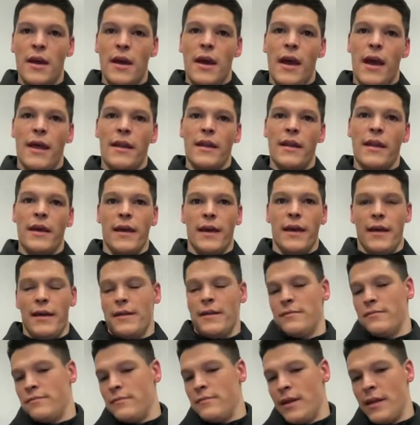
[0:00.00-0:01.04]
And
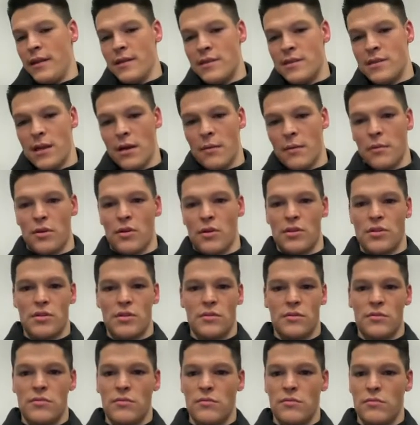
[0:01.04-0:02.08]
then in the
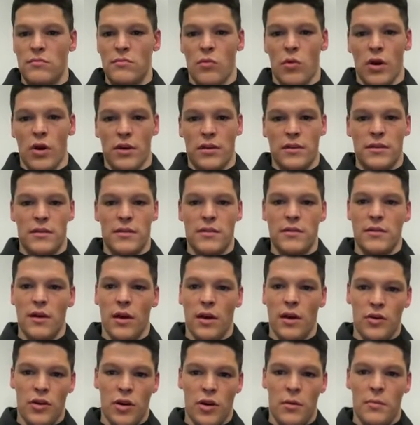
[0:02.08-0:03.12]
summers, worked
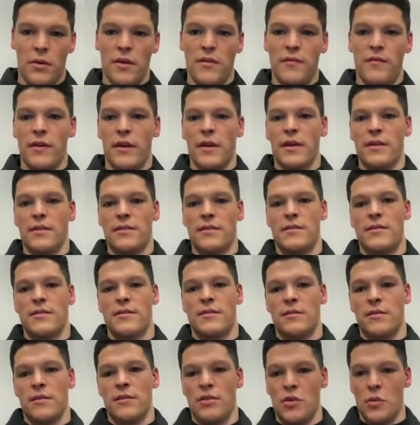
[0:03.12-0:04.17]
Under Armour
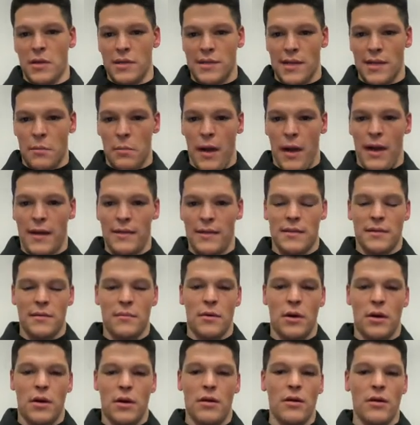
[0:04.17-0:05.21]
events, USA
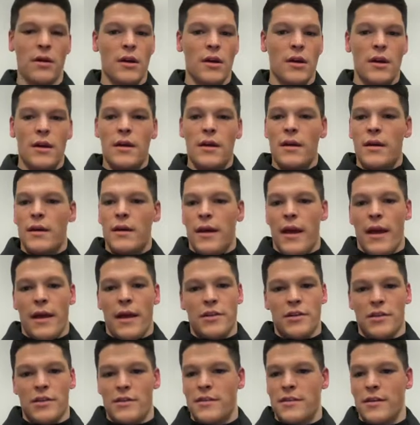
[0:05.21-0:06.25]
Basketball, and
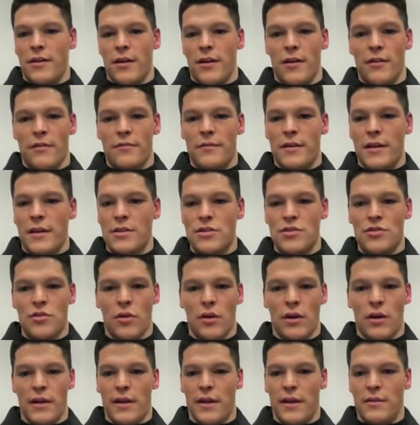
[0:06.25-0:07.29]
just,
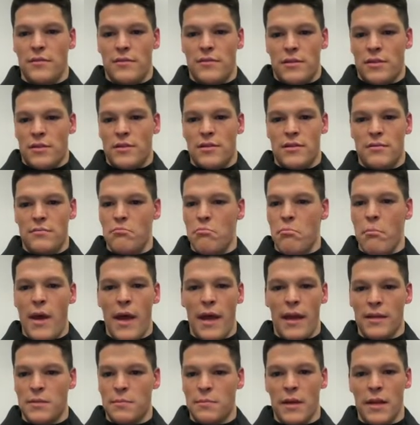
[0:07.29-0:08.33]
enjoyed it and just
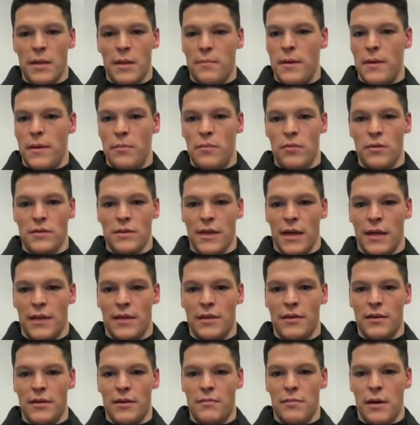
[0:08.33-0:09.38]
met as many people as I
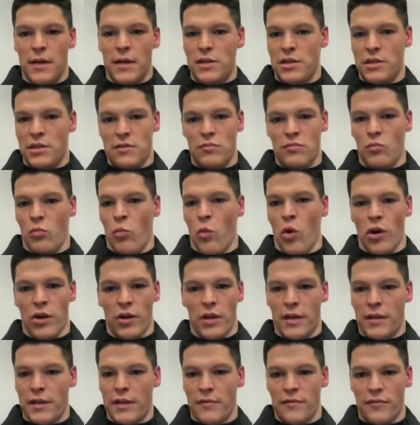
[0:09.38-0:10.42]
could by just
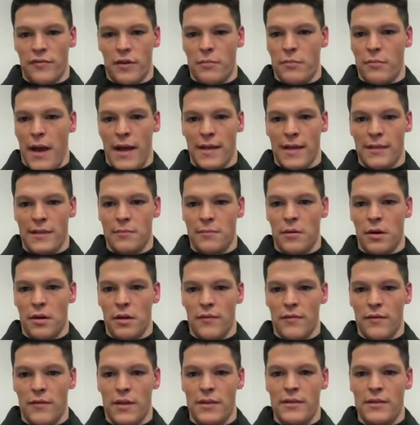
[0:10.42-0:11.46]
working different basketball
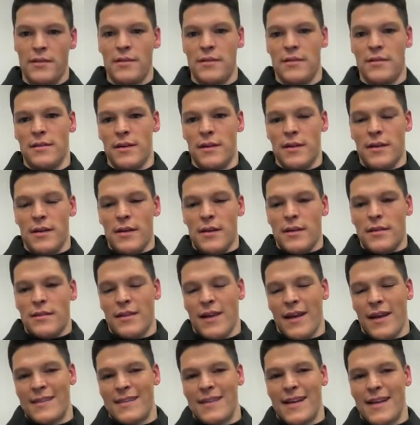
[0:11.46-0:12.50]
events. So
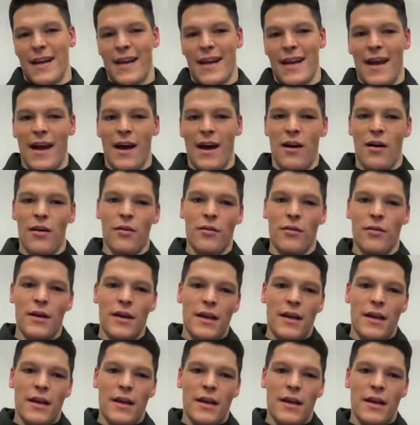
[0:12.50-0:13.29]
that's kind of how